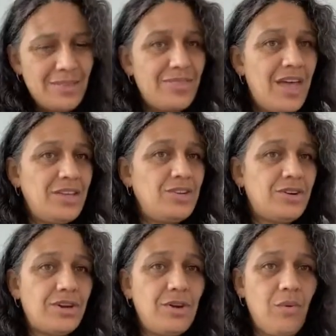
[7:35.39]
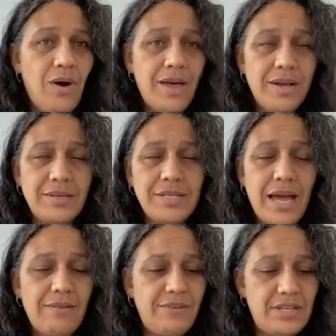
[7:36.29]
Then you're going to want to
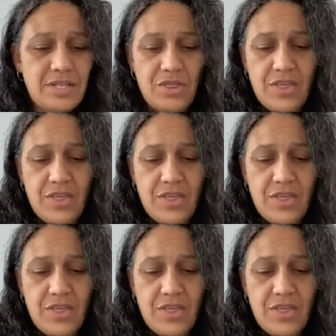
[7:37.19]
dive into